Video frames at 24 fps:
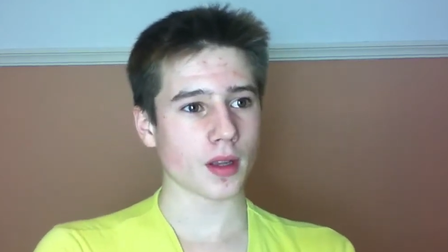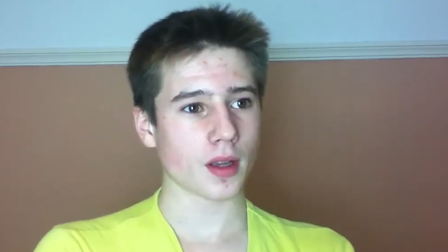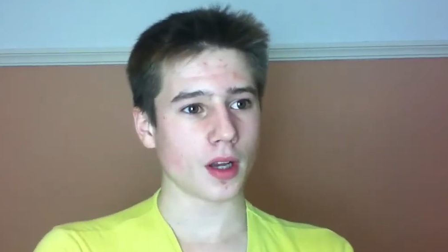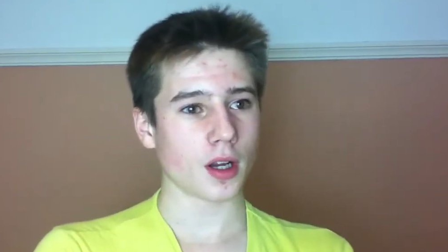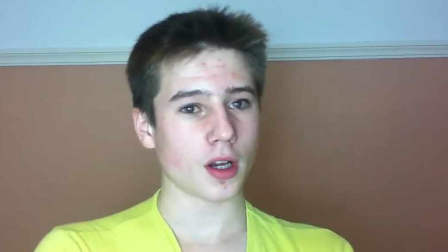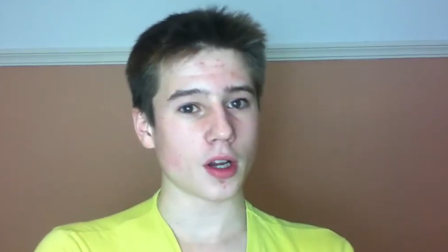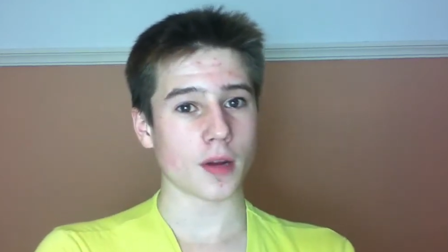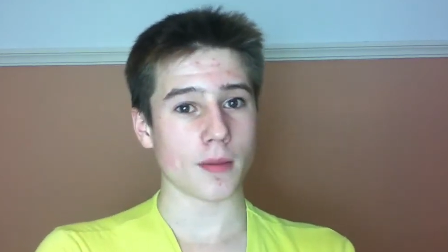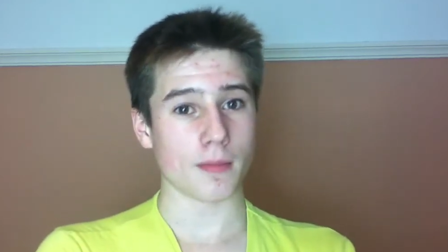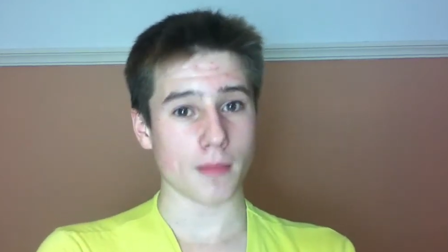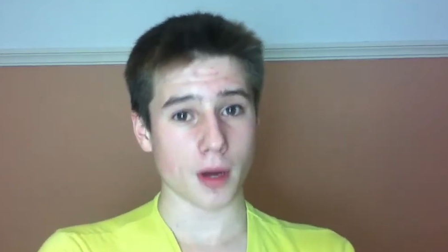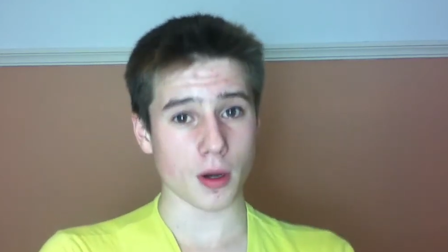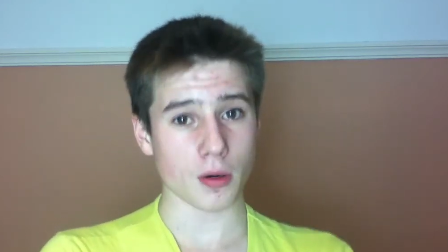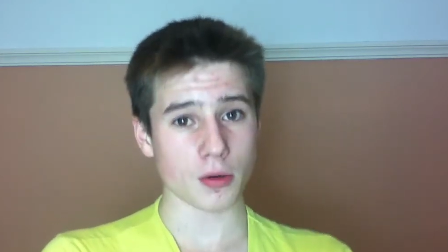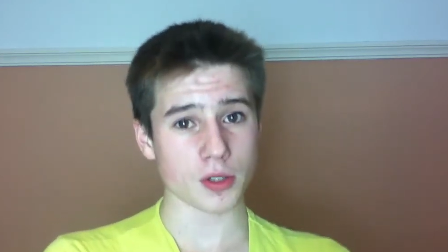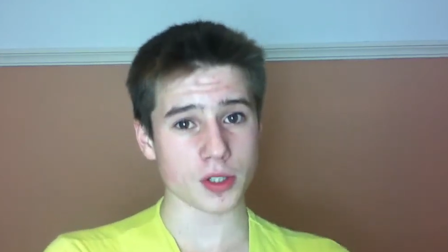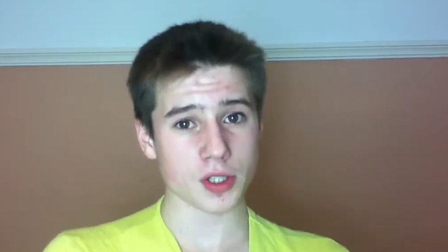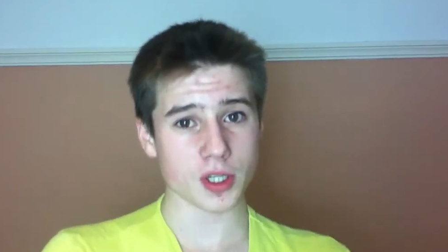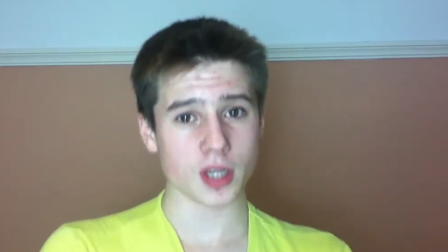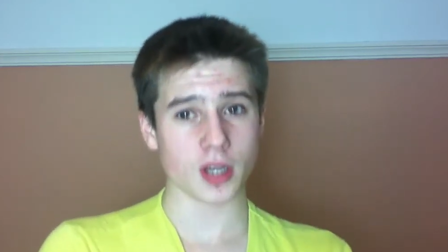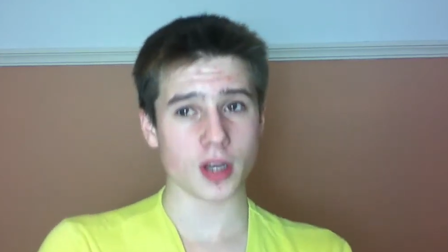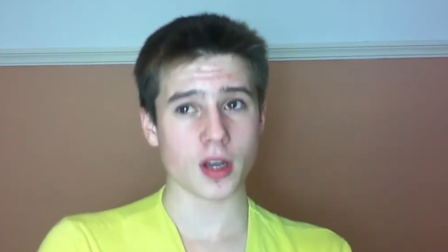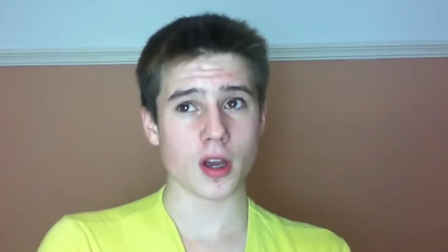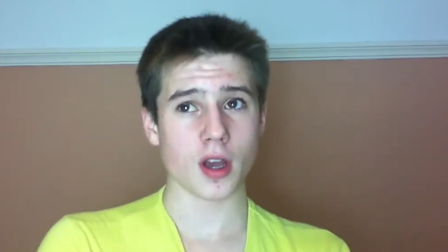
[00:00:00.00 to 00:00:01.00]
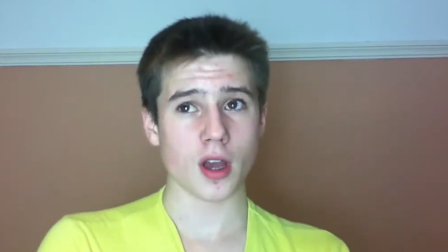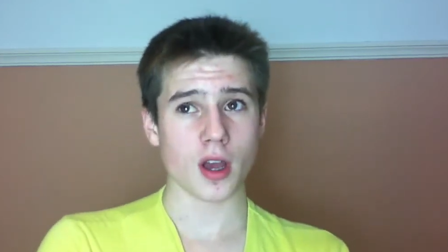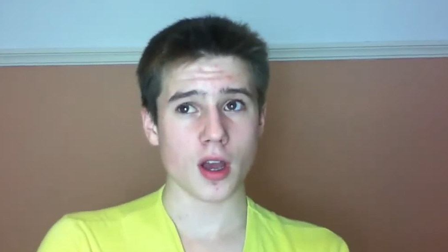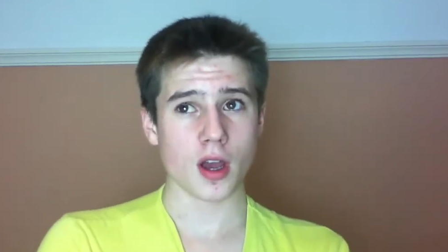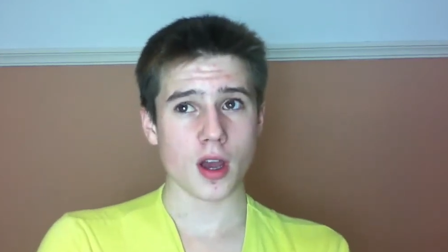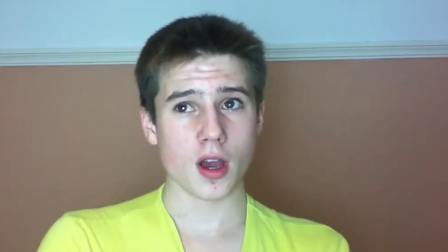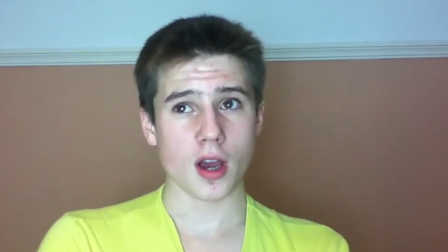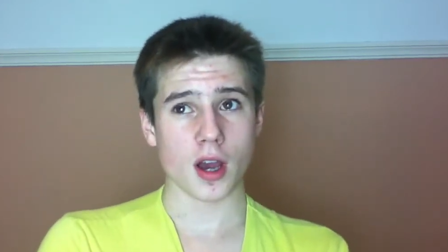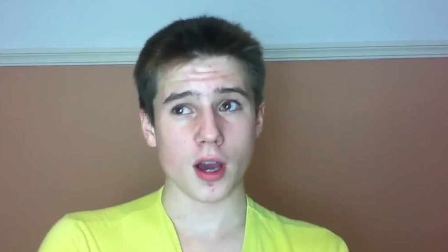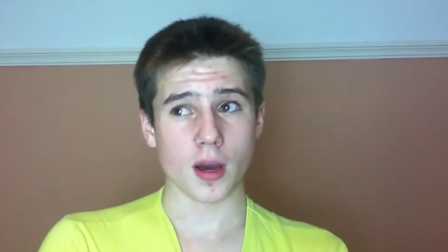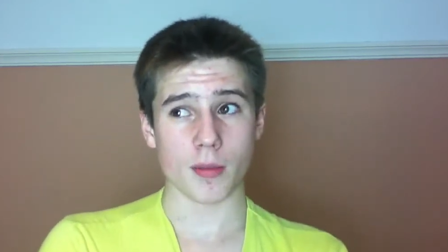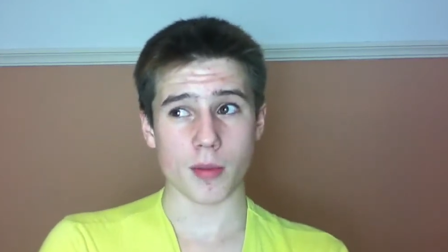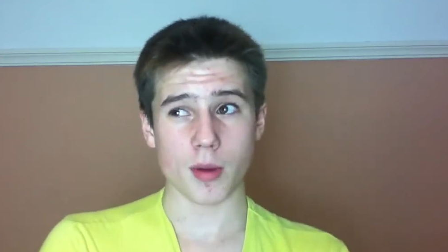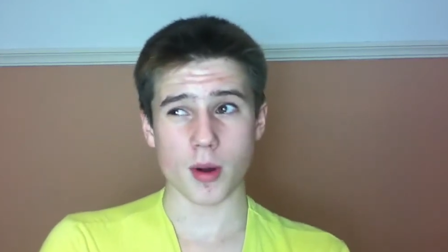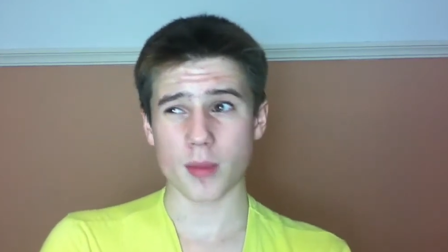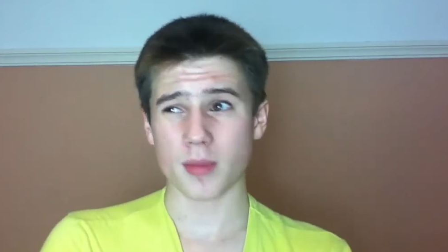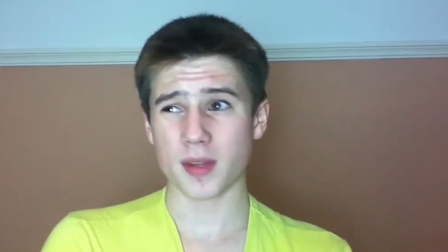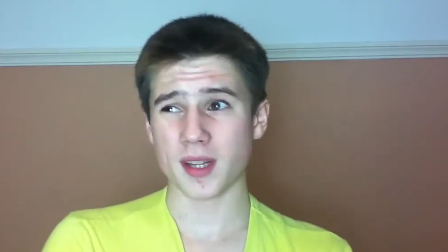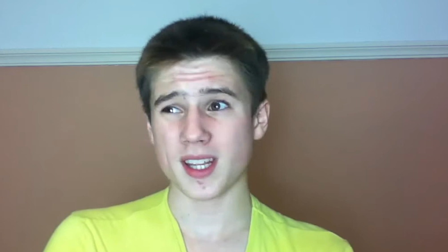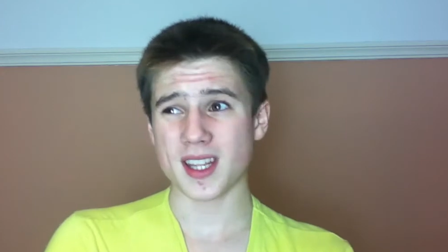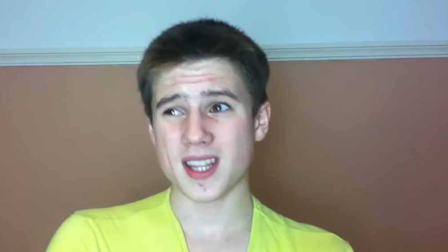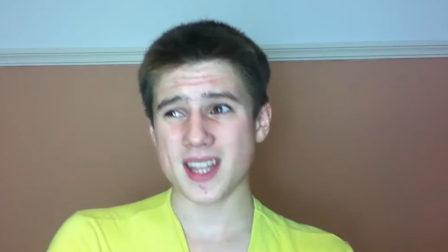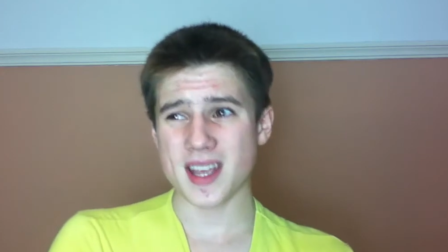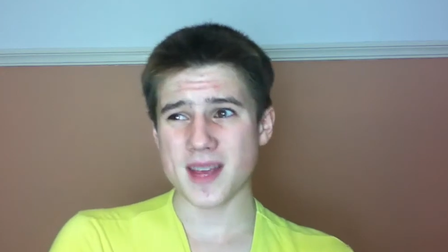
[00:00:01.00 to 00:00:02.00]
Um, a composer,
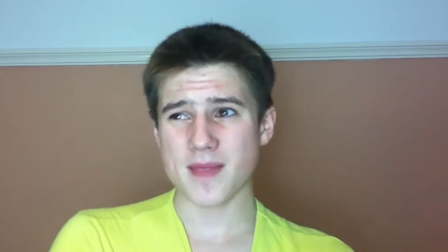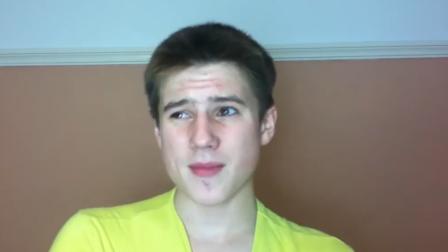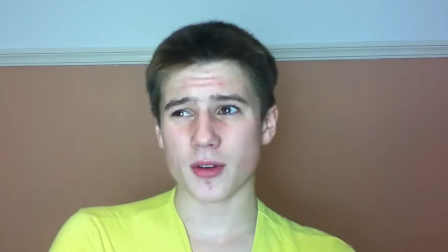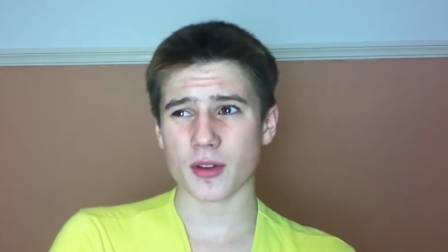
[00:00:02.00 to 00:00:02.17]
and